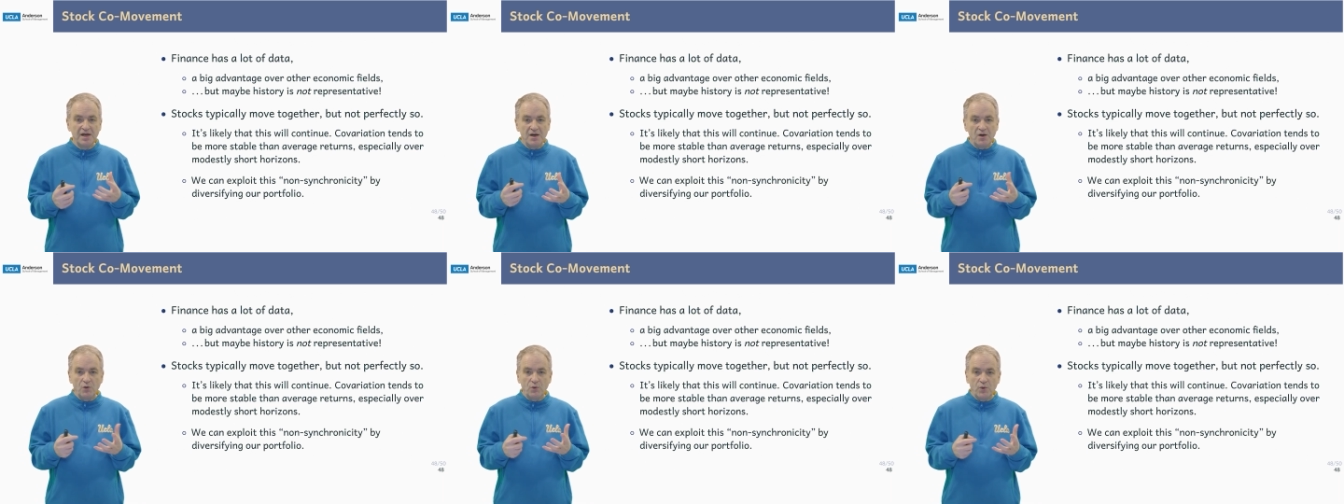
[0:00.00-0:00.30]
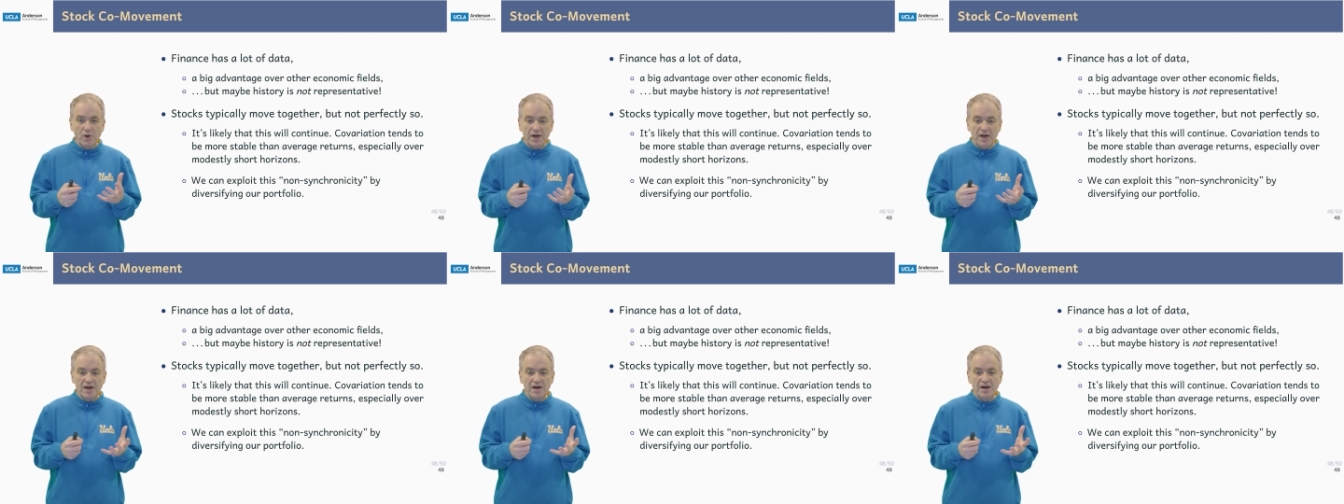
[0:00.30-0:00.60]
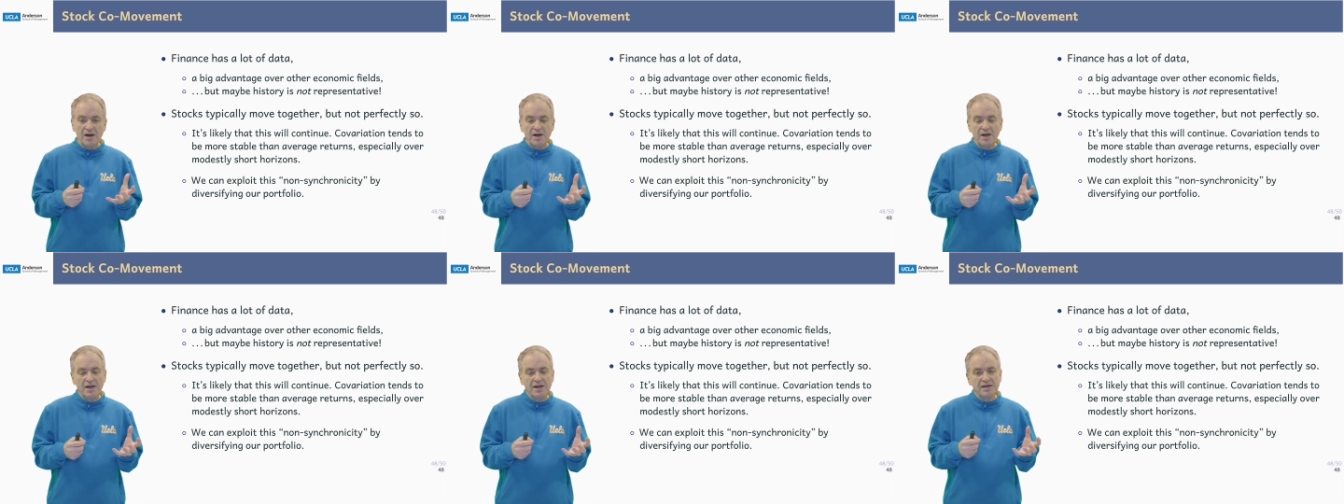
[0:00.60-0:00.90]

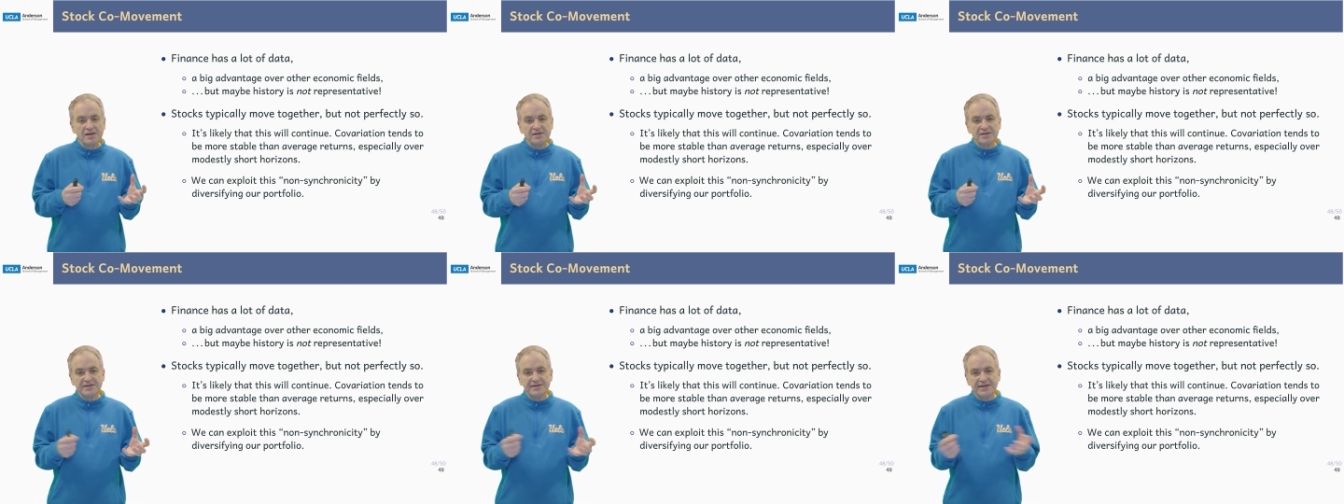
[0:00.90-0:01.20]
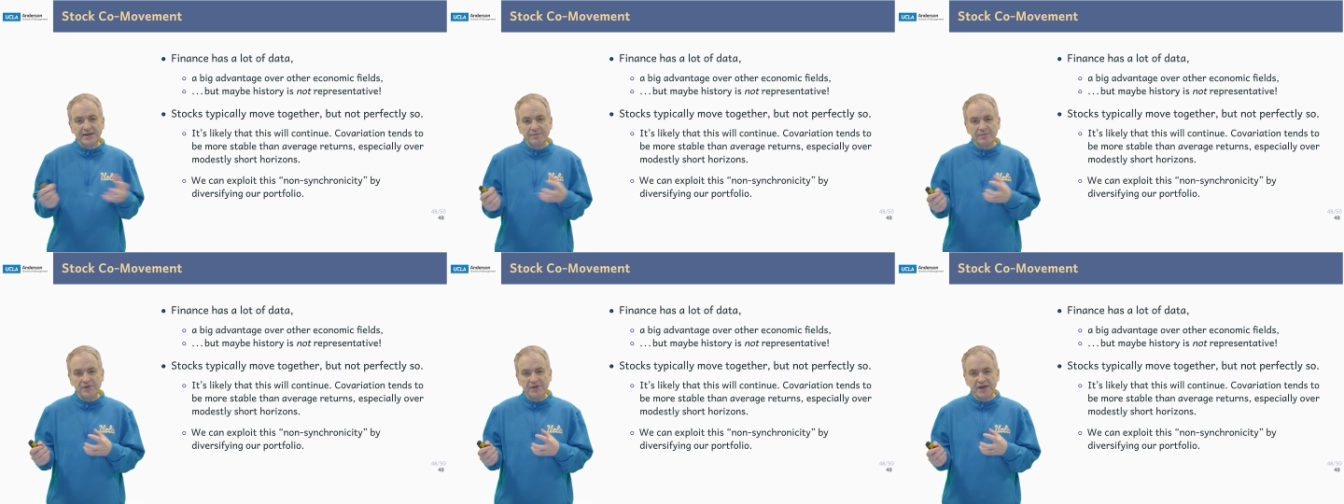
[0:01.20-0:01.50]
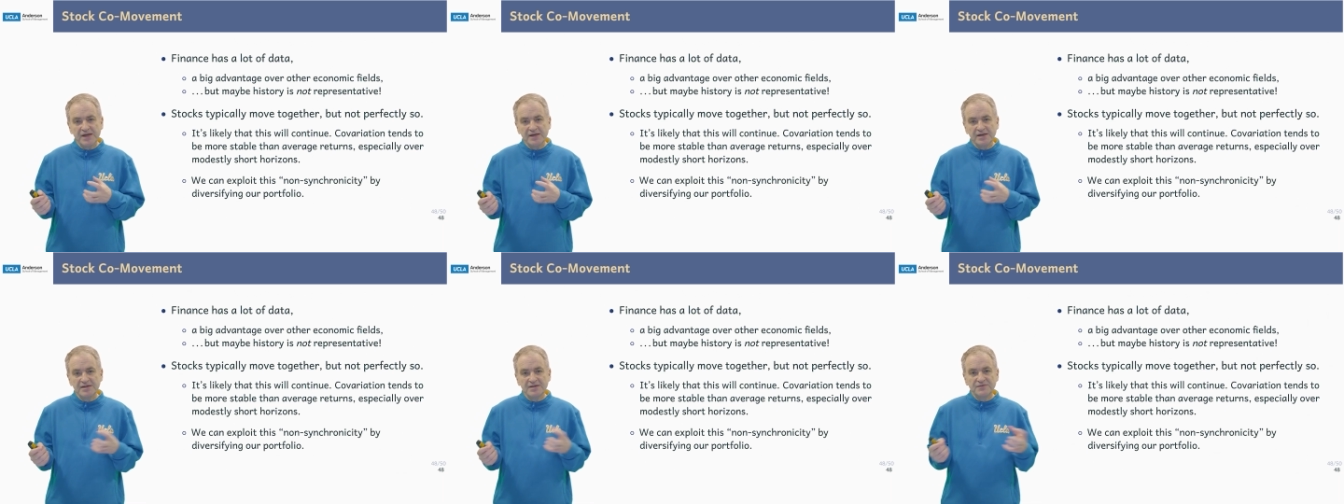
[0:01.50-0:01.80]
where
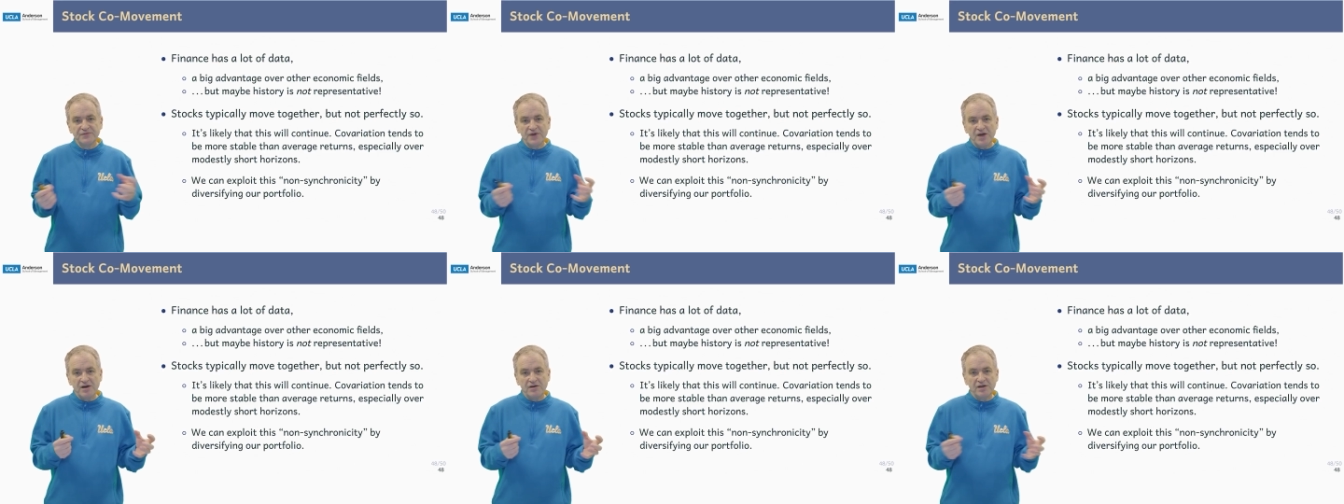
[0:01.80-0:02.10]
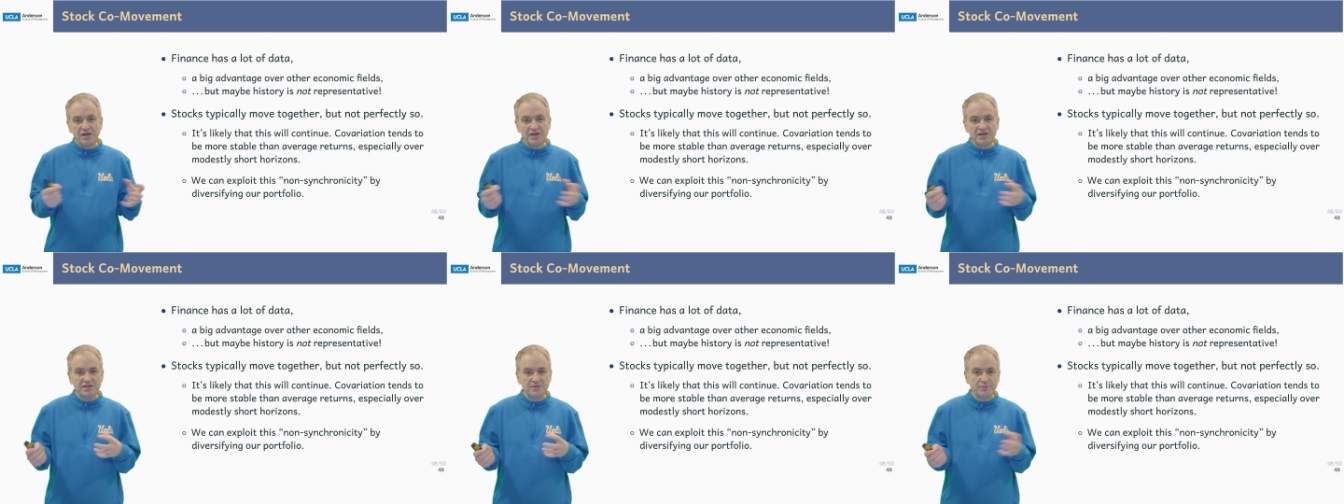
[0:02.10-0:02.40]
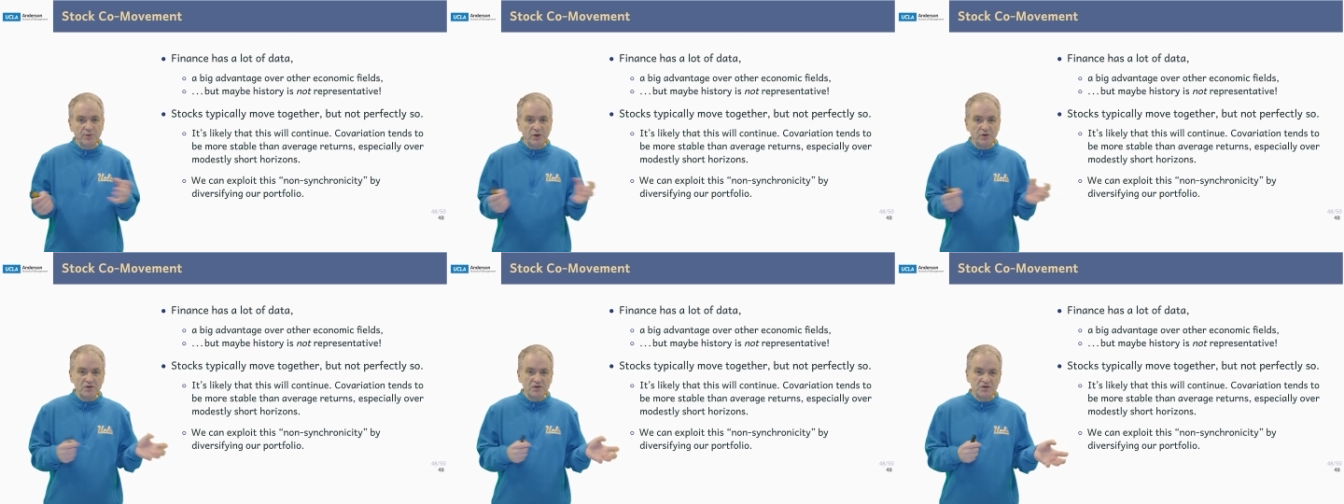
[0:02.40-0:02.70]
something is very
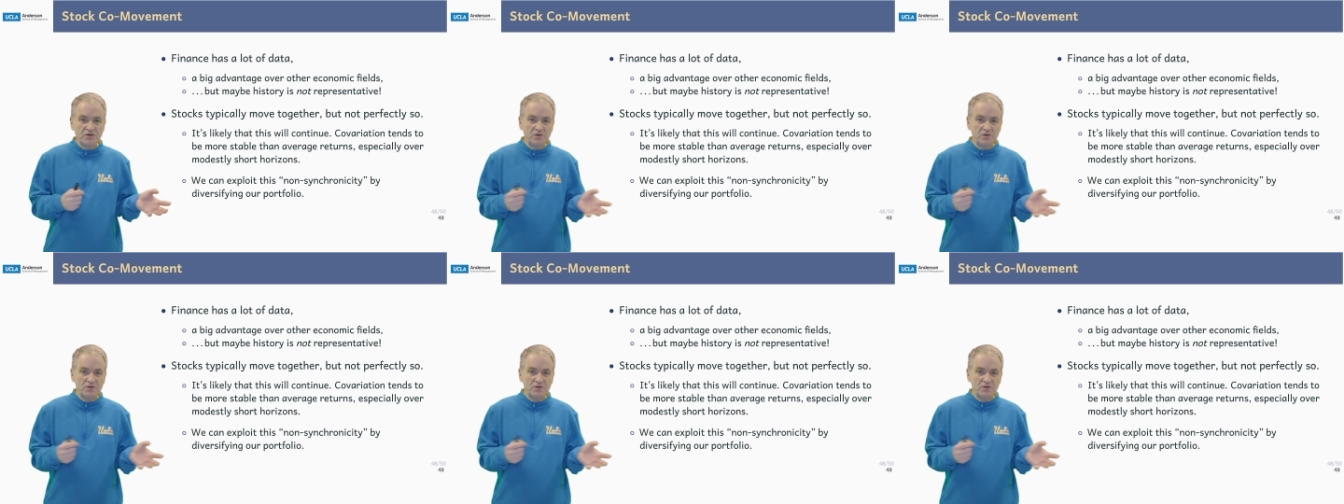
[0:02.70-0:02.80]
exposed